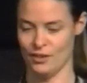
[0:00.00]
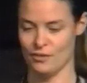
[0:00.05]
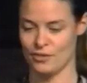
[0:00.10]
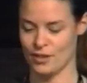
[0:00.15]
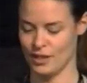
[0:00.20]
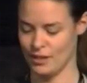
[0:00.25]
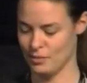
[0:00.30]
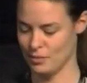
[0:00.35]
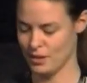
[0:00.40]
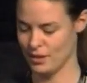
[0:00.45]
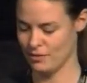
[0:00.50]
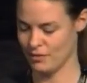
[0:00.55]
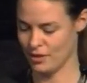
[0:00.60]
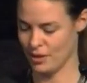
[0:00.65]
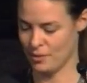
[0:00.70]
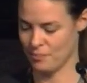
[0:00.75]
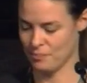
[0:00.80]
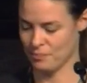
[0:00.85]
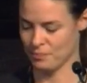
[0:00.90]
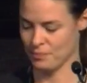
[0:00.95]
for a little bit of
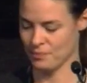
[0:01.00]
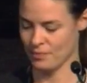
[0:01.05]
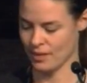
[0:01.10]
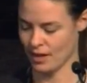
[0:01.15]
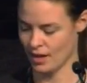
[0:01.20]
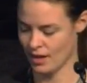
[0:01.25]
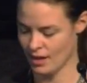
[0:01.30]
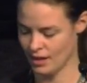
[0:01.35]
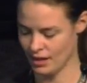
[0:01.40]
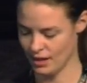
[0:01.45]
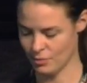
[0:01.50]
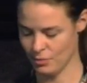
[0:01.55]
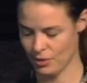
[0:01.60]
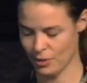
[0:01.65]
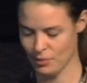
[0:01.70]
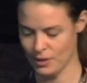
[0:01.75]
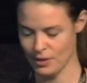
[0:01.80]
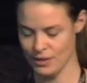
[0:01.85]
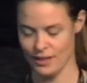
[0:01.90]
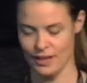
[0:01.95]
a little
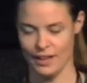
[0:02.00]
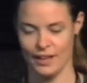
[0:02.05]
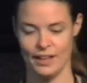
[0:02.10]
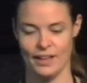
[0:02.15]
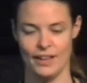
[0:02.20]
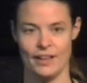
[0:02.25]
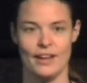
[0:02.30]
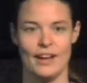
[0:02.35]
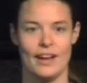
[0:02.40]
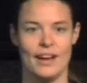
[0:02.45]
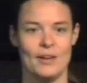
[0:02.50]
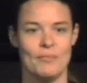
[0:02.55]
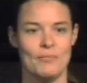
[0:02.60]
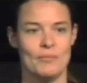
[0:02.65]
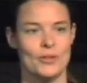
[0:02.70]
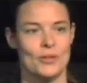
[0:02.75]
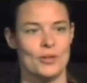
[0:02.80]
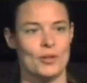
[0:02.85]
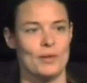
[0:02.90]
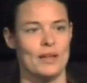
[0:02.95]
moment and
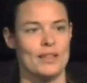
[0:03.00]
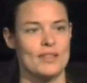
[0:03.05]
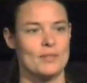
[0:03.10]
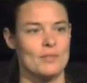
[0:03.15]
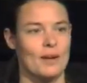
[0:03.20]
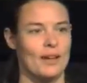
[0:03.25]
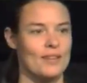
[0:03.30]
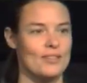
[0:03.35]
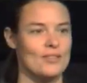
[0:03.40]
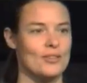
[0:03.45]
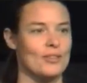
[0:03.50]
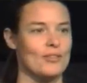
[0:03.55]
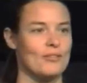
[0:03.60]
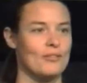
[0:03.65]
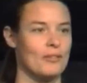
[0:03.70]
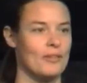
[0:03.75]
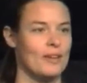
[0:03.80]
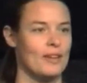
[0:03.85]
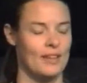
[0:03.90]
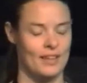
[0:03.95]
talk about some other sort of
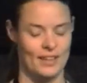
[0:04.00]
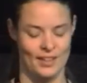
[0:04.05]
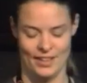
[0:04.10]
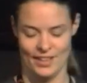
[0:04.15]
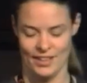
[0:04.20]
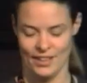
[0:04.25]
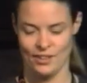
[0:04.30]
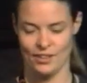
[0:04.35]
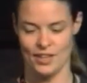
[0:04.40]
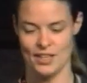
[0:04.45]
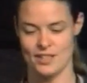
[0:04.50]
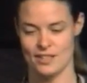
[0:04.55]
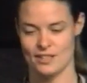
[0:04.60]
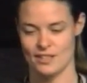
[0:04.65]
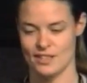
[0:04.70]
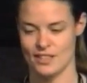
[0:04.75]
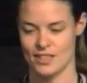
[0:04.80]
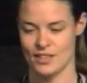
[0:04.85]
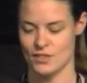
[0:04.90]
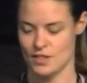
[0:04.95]
crazy
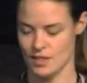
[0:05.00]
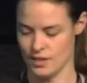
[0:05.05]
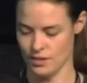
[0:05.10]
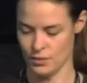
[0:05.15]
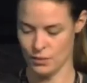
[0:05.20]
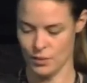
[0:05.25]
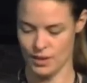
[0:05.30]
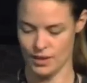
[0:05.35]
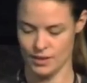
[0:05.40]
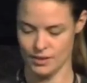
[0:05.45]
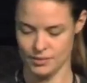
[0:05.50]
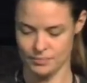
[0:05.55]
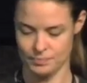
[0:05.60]
things I've seen in the wild.